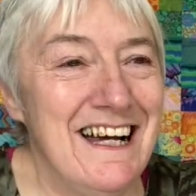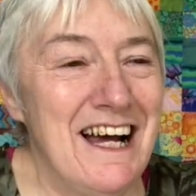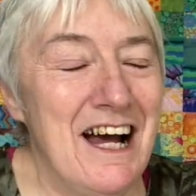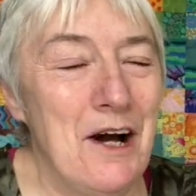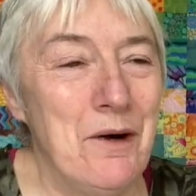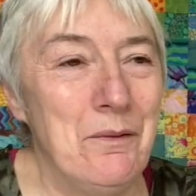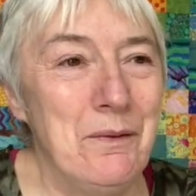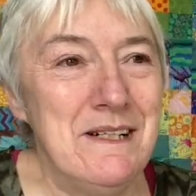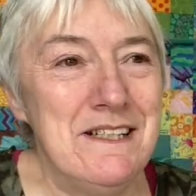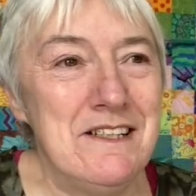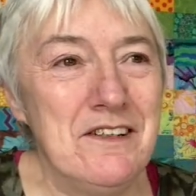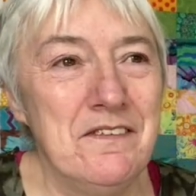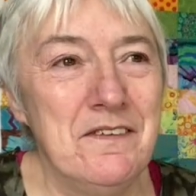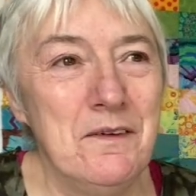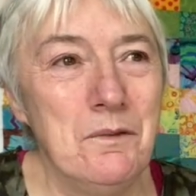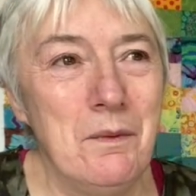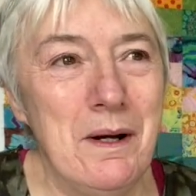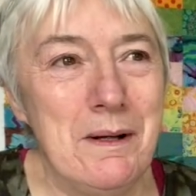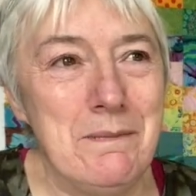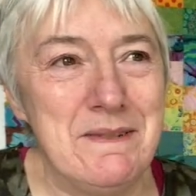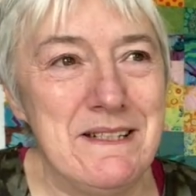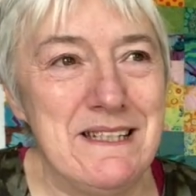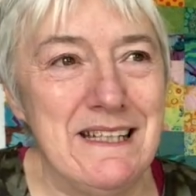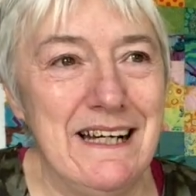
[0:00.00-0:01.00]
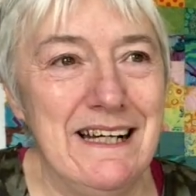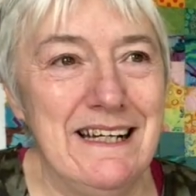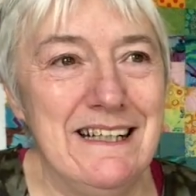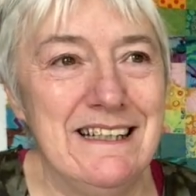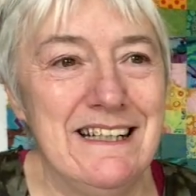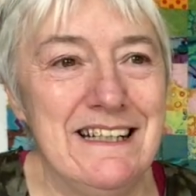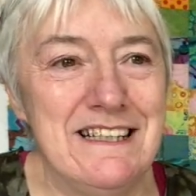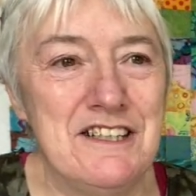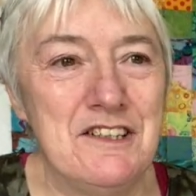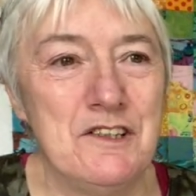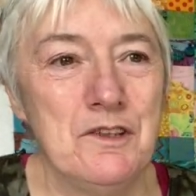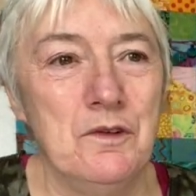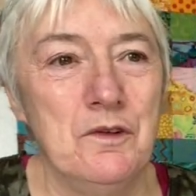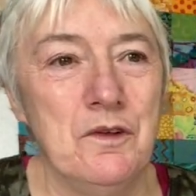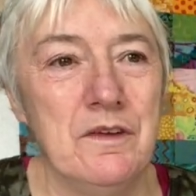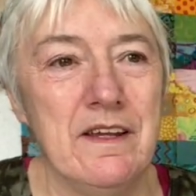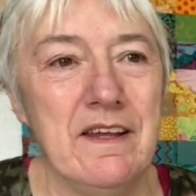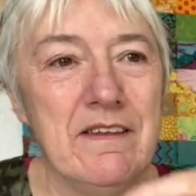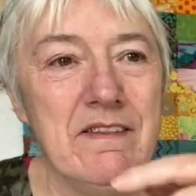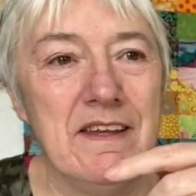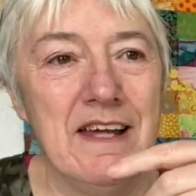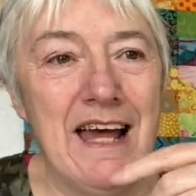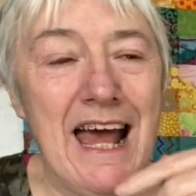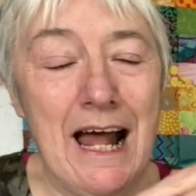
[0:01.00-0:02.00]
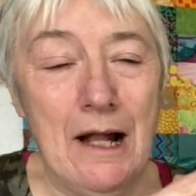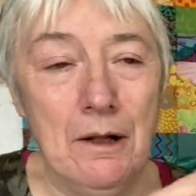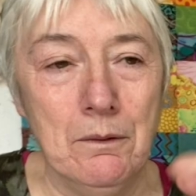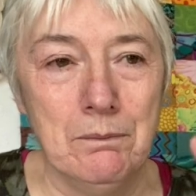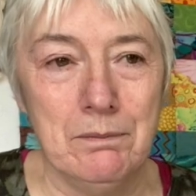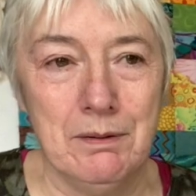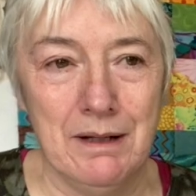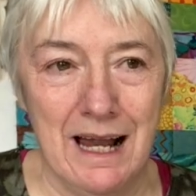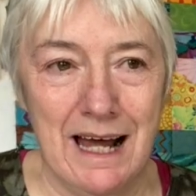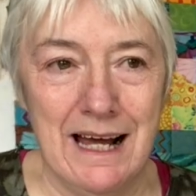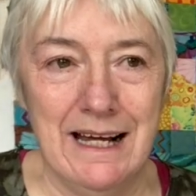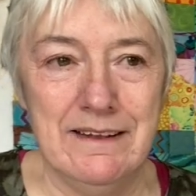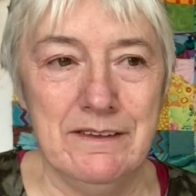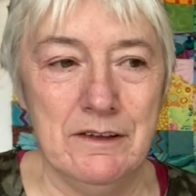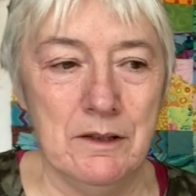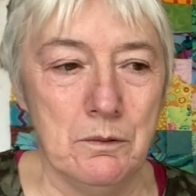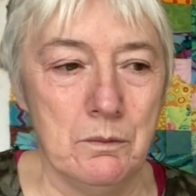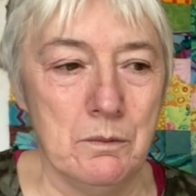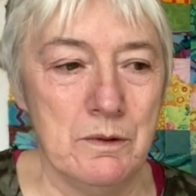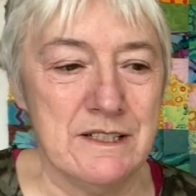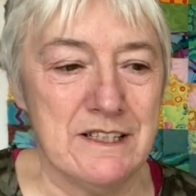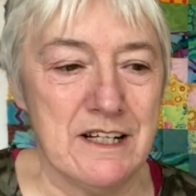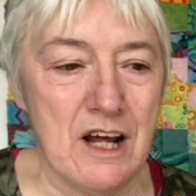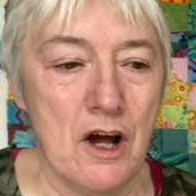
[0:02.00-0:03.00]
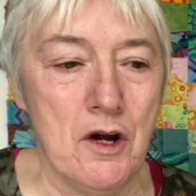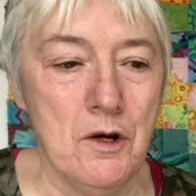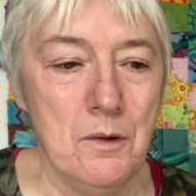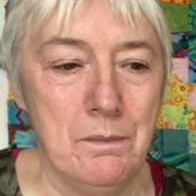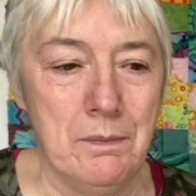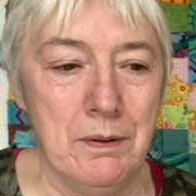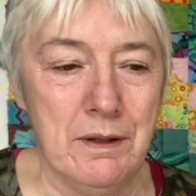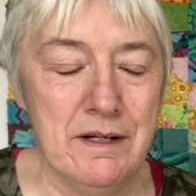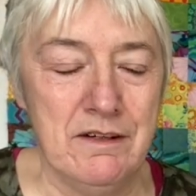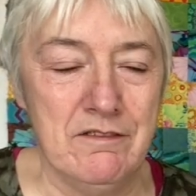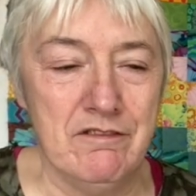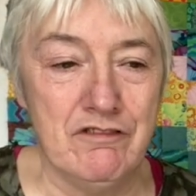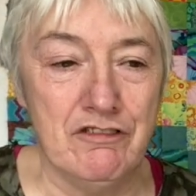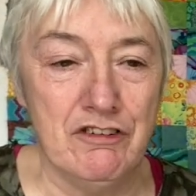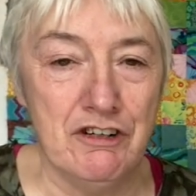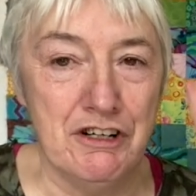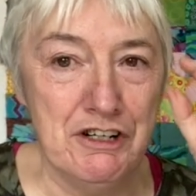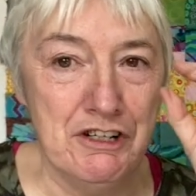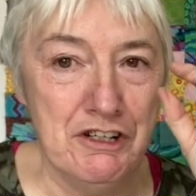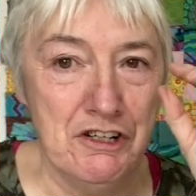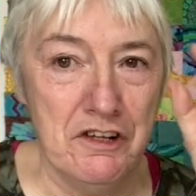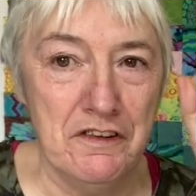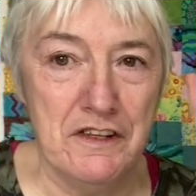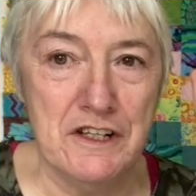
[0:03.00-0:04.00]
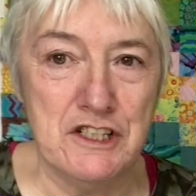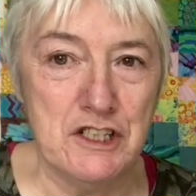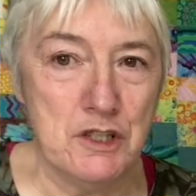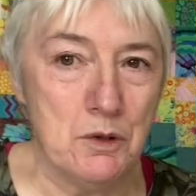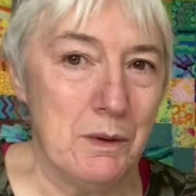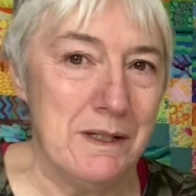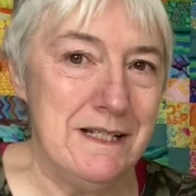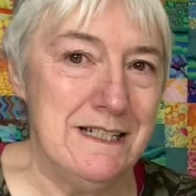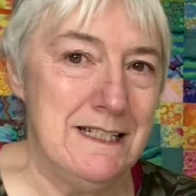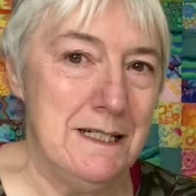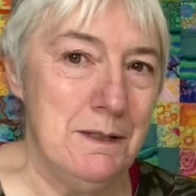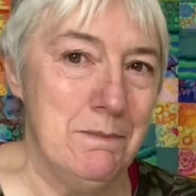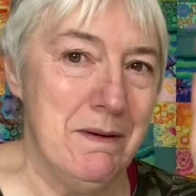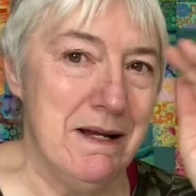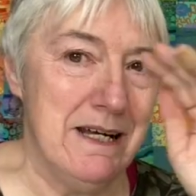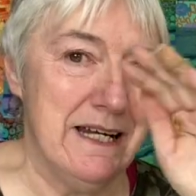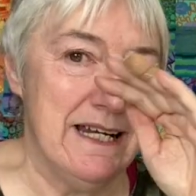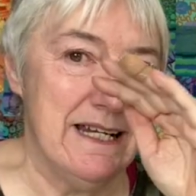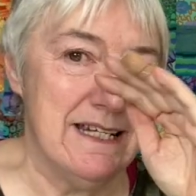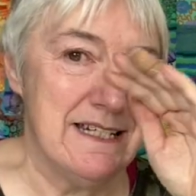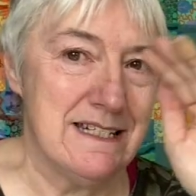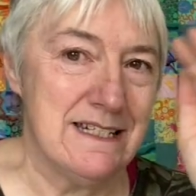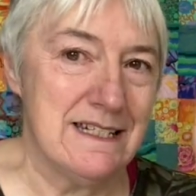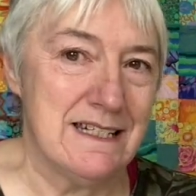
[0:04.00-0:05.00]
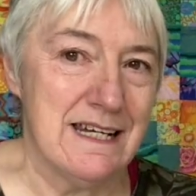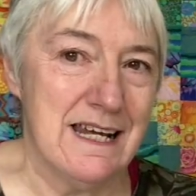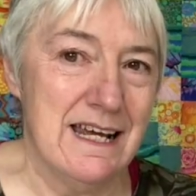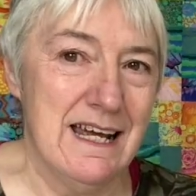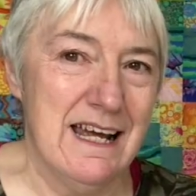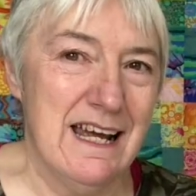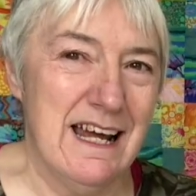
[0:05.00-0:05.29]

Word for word: I went on the website and I saw that the helpline that was open for another 20 minutes.